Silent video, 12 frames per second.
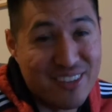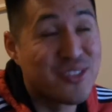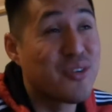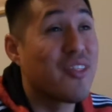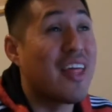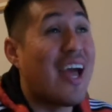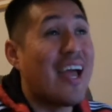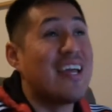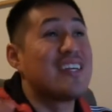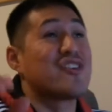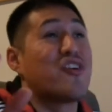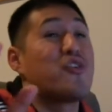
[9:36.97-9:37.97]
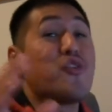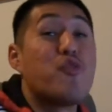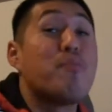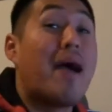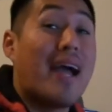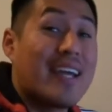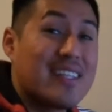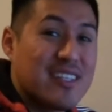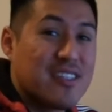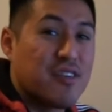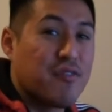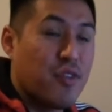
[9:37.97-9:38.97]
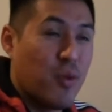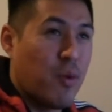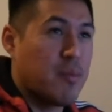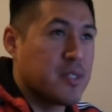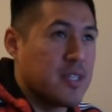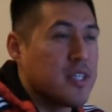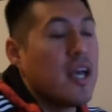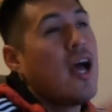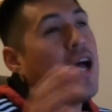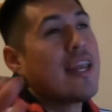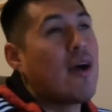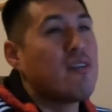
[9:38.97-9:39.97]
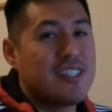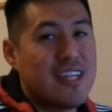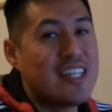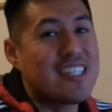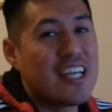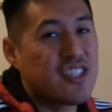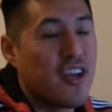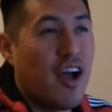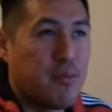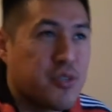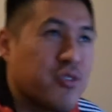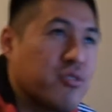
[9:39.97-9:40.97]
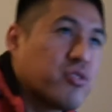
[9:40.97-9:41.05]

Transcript: So that is our new backend system for the websites. Now it's actually optional.